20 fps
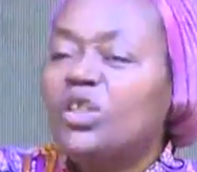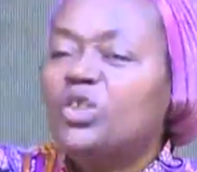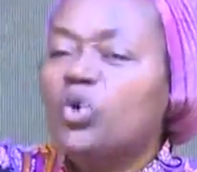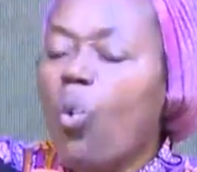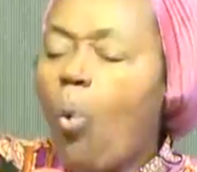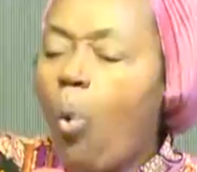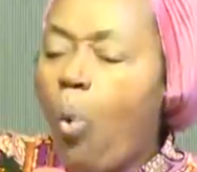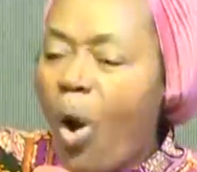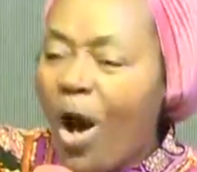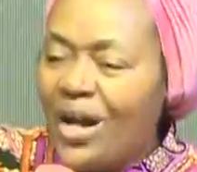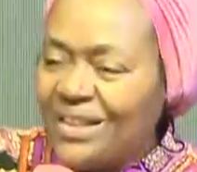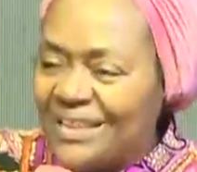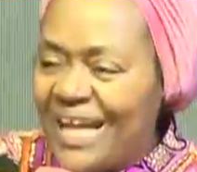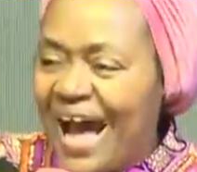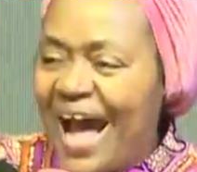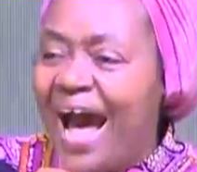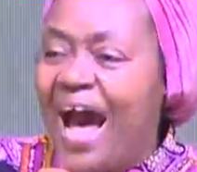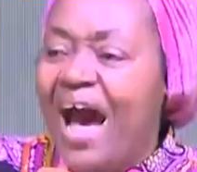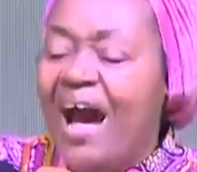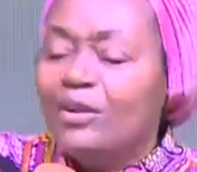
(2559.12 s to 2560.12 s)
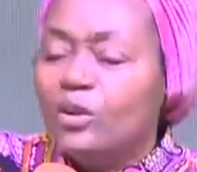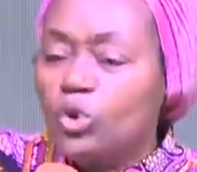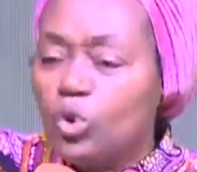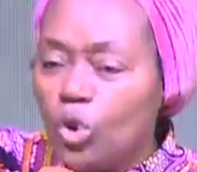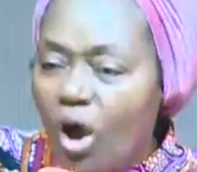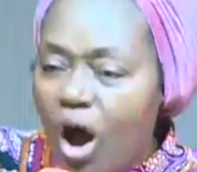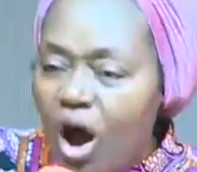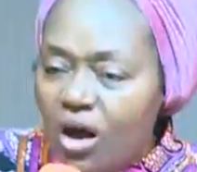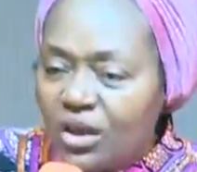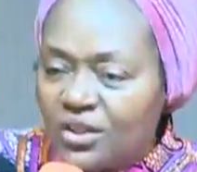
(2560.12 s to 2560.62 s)
What water
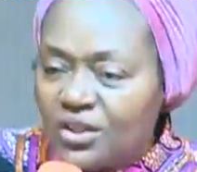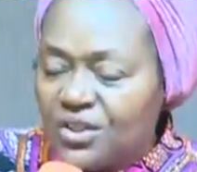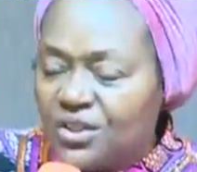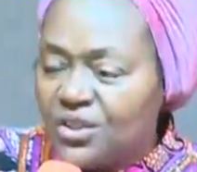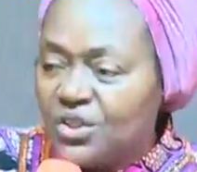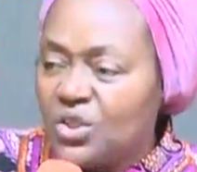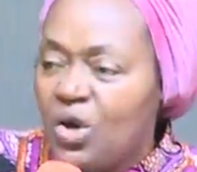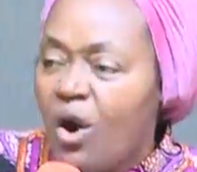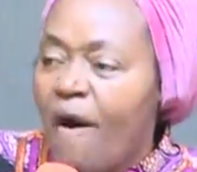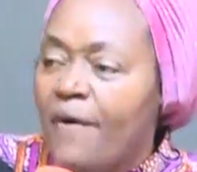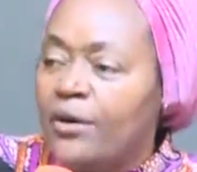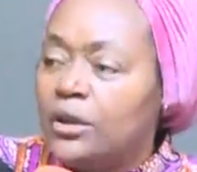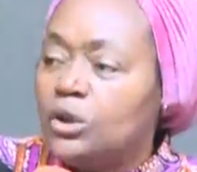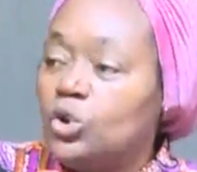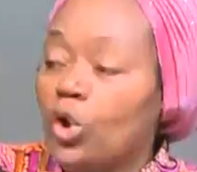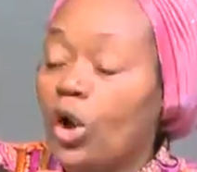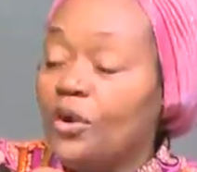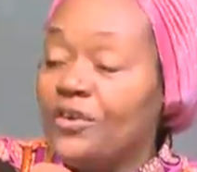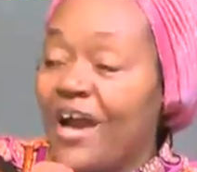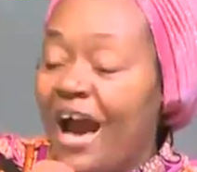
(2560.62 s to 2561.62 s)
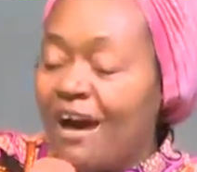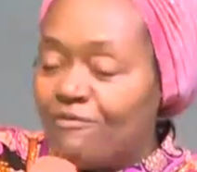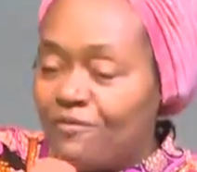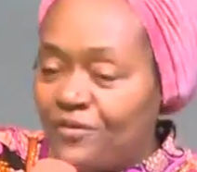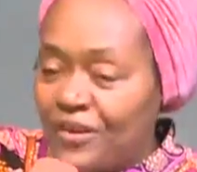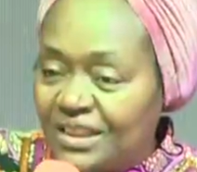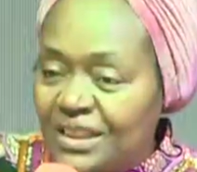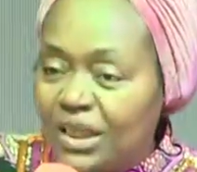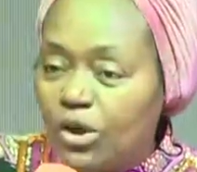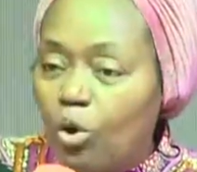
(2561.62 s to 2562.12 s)
does to
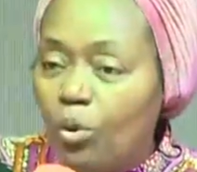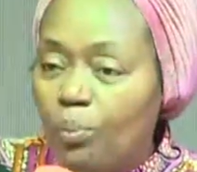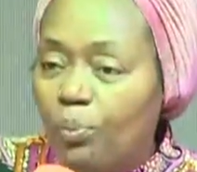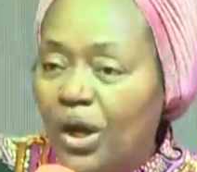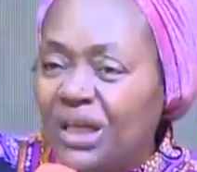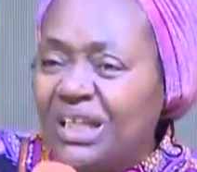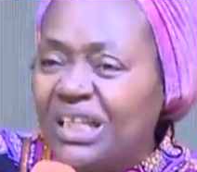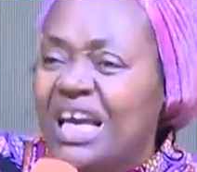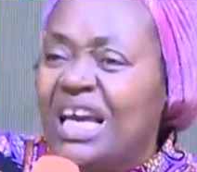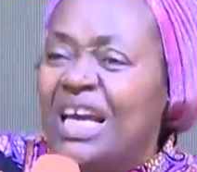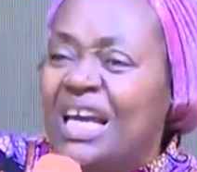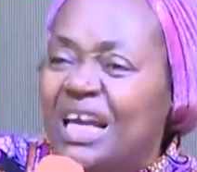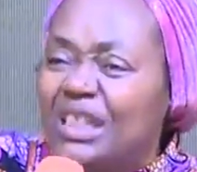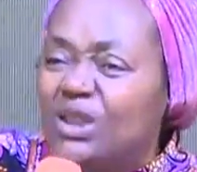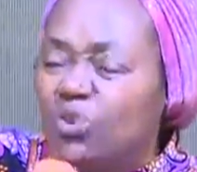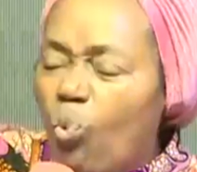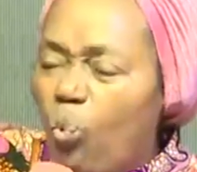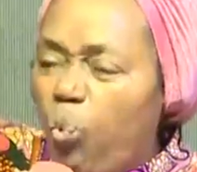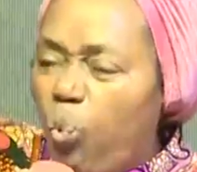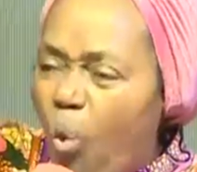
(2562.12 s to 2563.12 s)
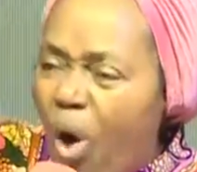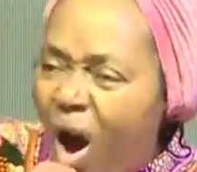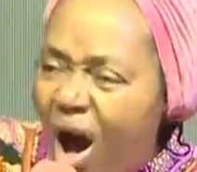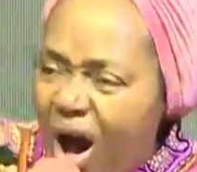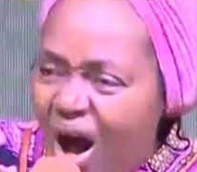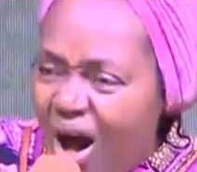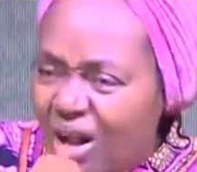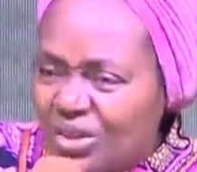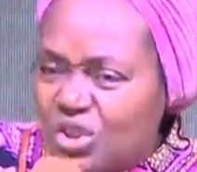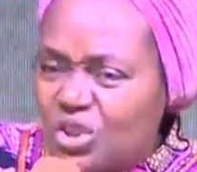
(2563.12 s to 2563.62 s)
your physical body is
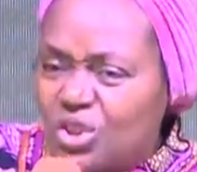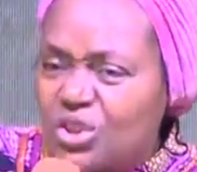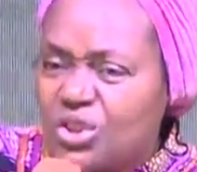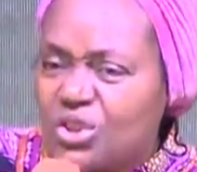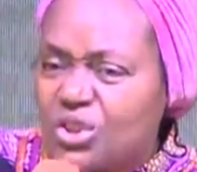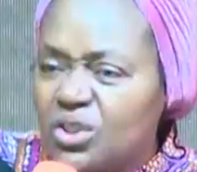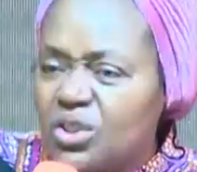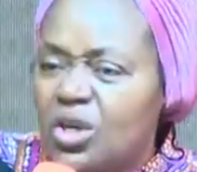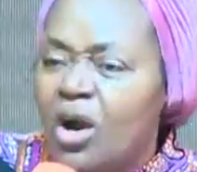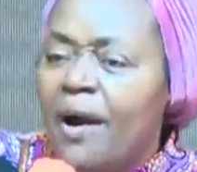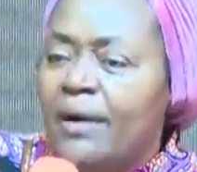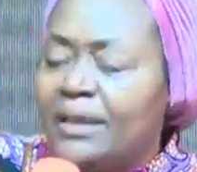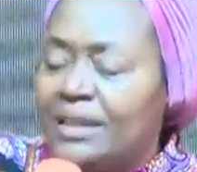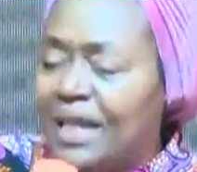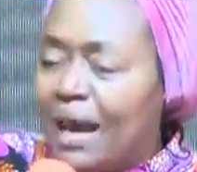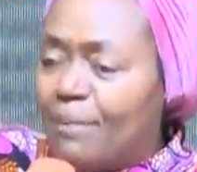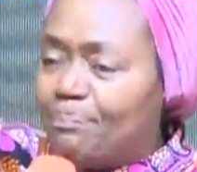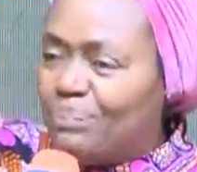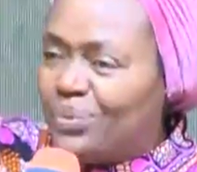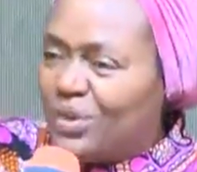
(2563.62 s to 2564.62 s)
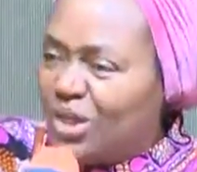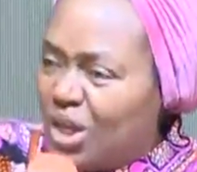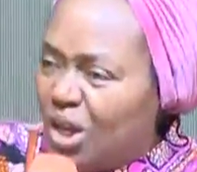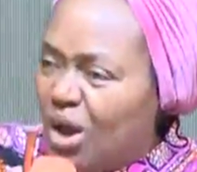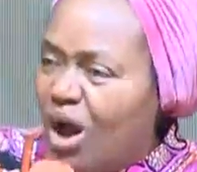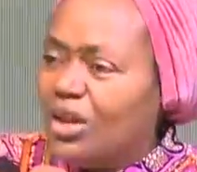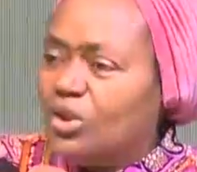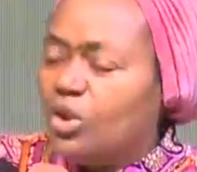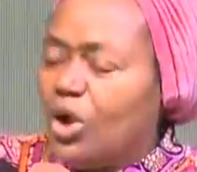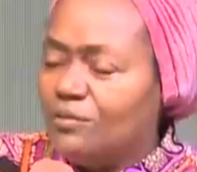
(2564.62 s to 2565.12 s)
what the
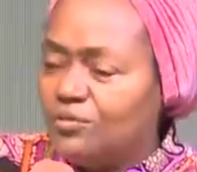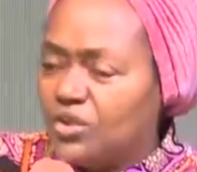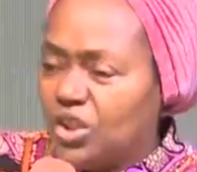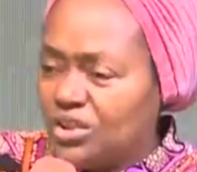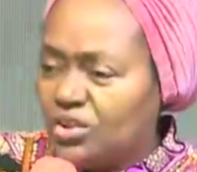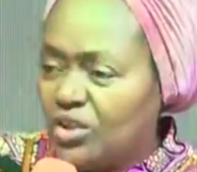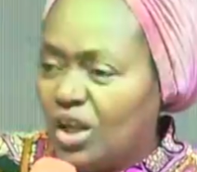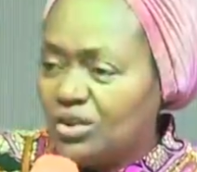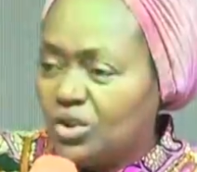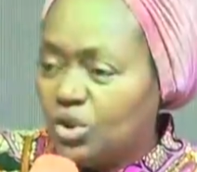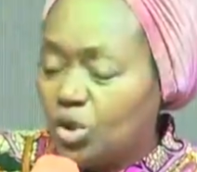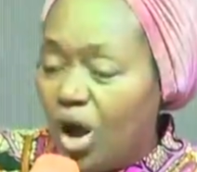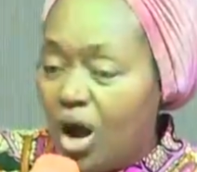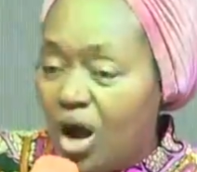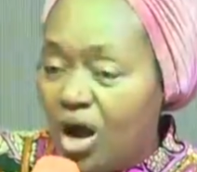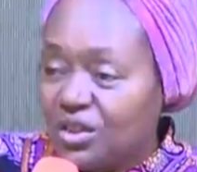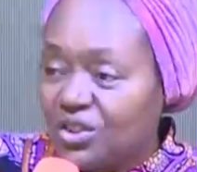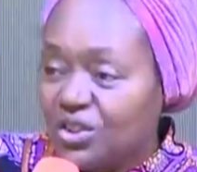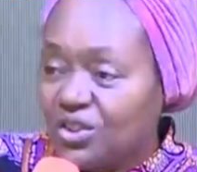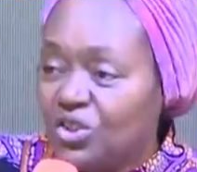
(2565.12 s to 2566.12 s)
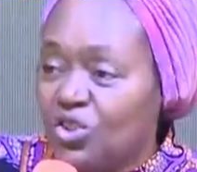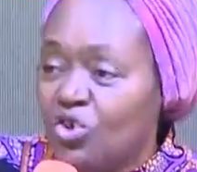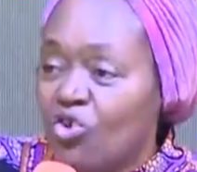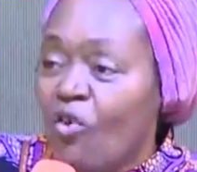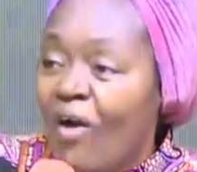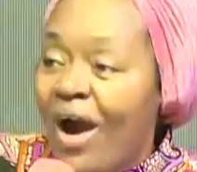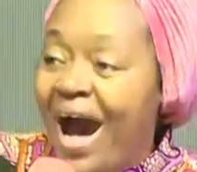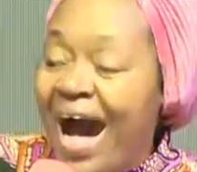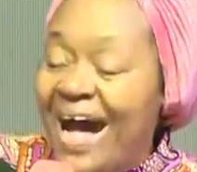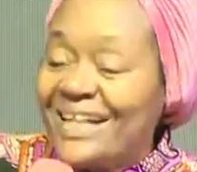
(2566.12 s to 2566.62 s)
blood of Jesus
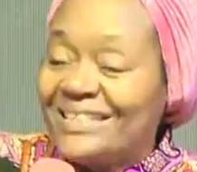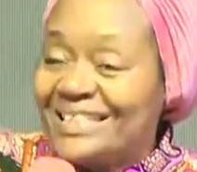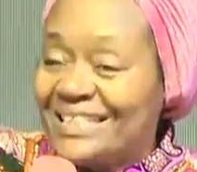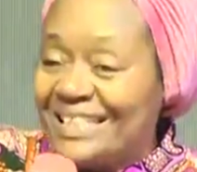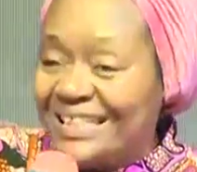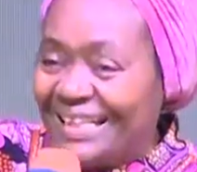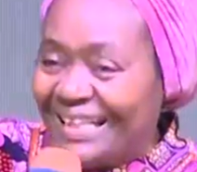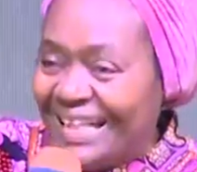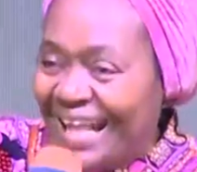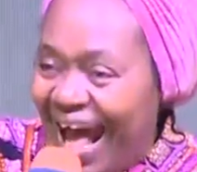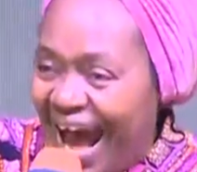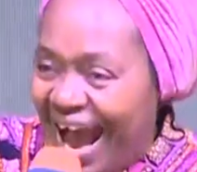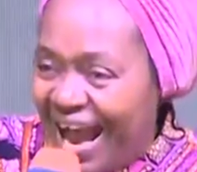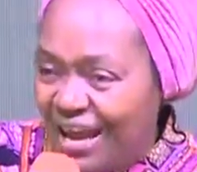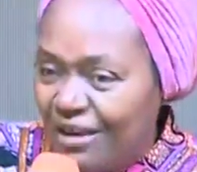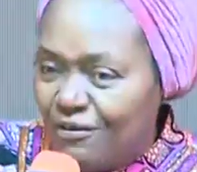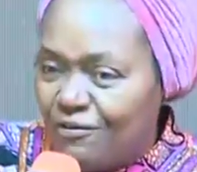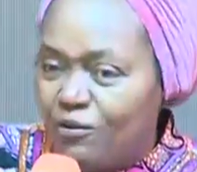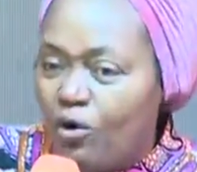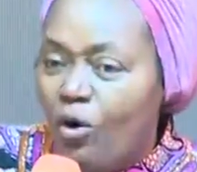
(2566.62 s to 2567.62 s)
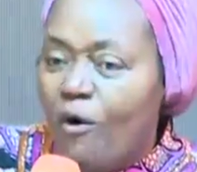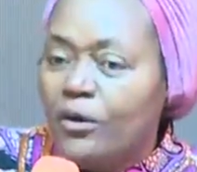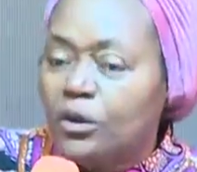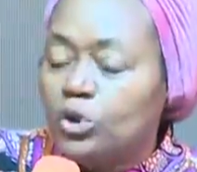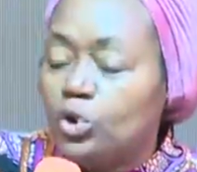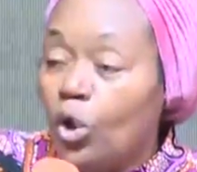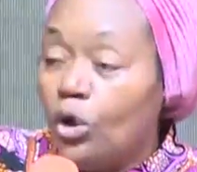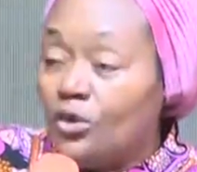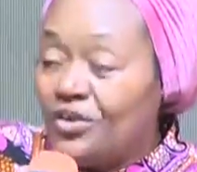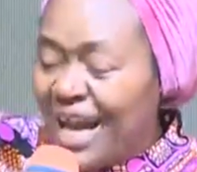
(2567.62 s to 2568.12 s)
does as life
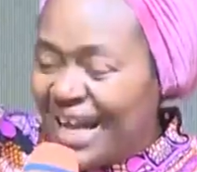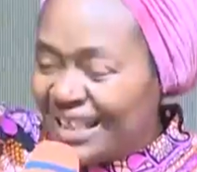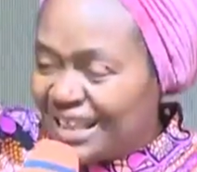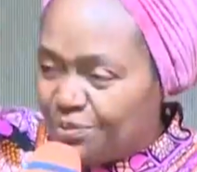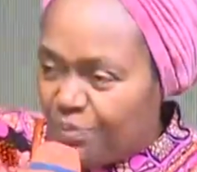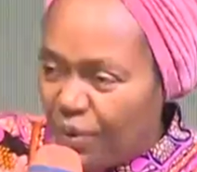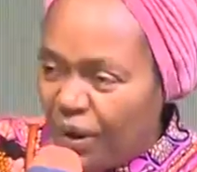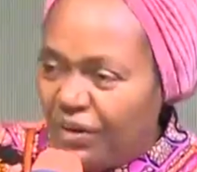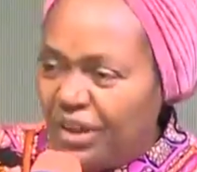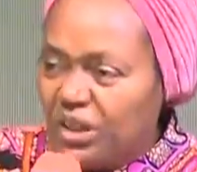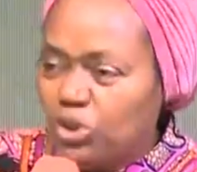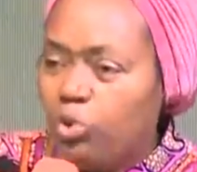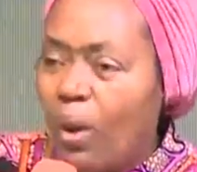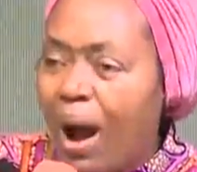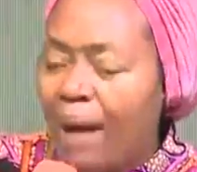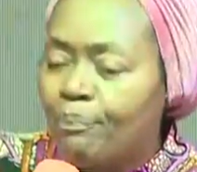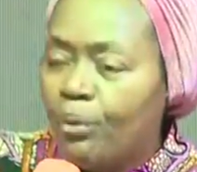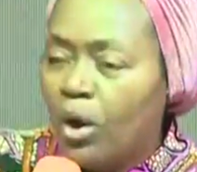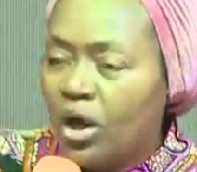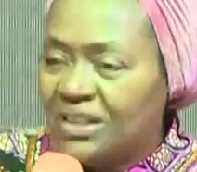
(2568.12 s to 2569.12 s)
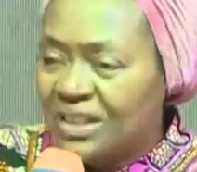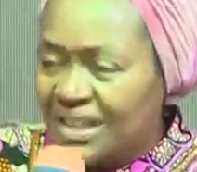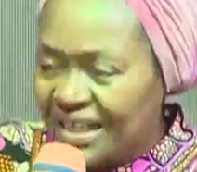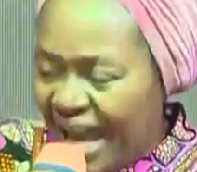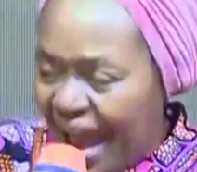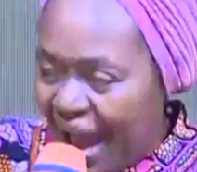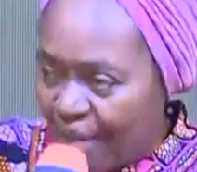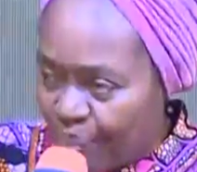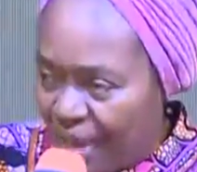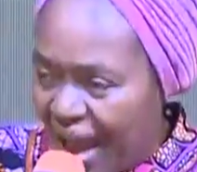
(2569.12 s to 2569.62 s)
to your spiritual
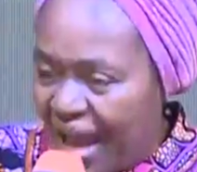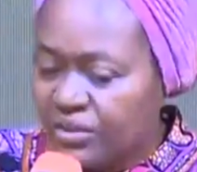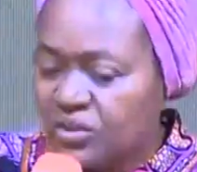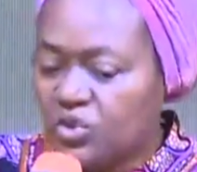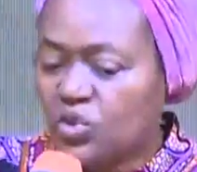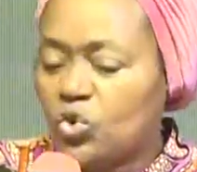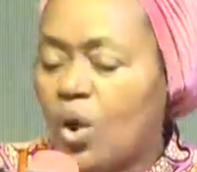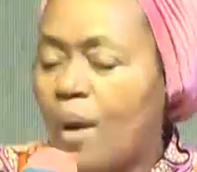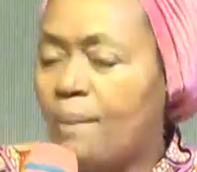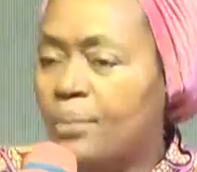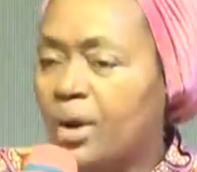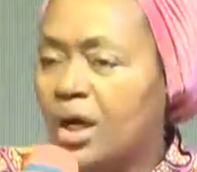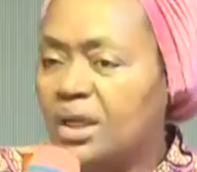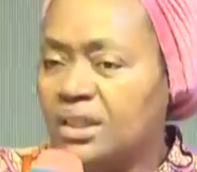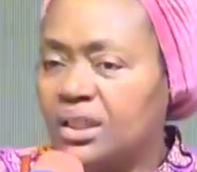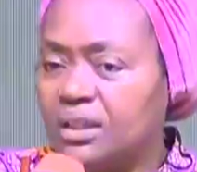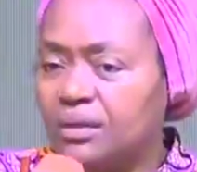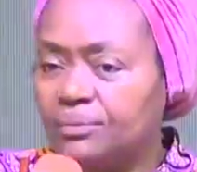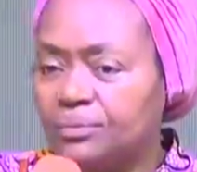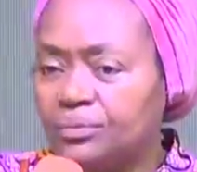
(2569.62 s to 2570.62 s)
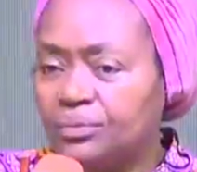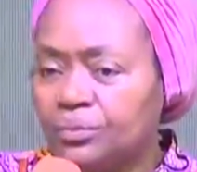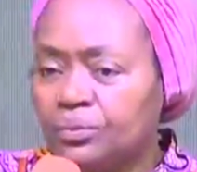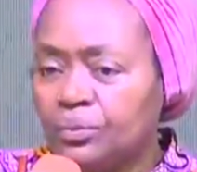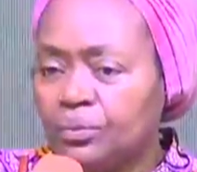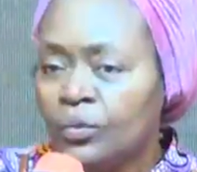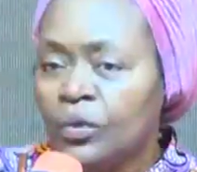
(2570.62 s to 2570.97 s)
body. Amen, somebody.